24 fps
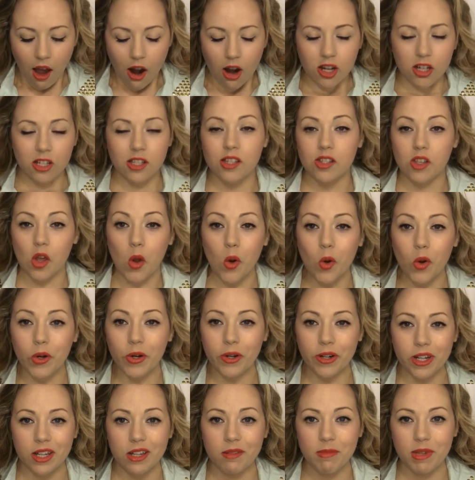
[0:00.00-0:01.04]
are so
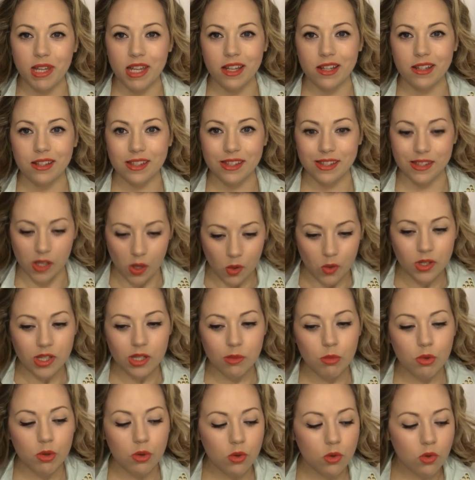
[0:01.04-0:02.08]
creamy and so
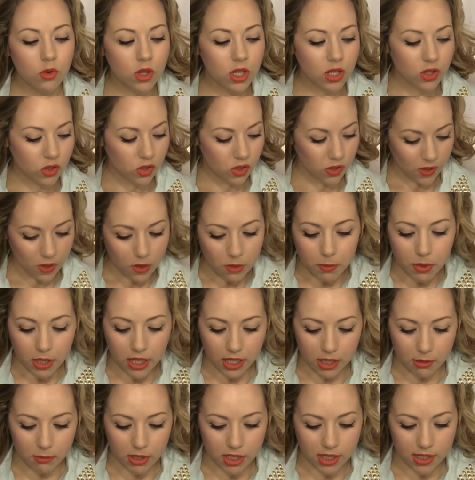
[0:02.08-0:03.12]
smooth and so
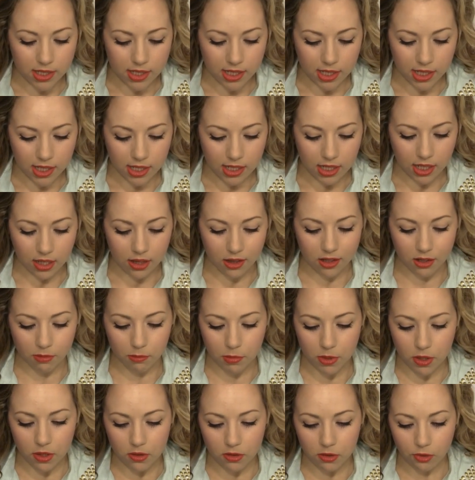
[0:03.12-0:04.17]
pigmented, and they're
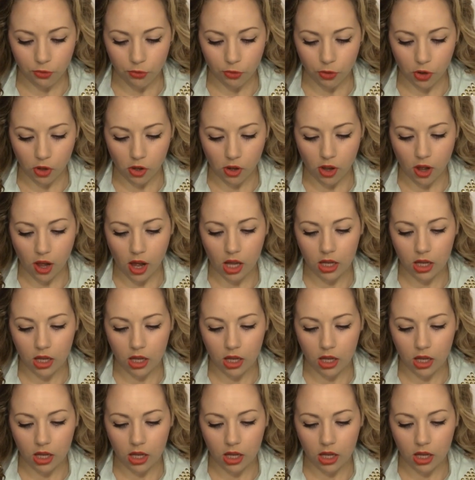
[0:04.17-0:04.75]
beautiful.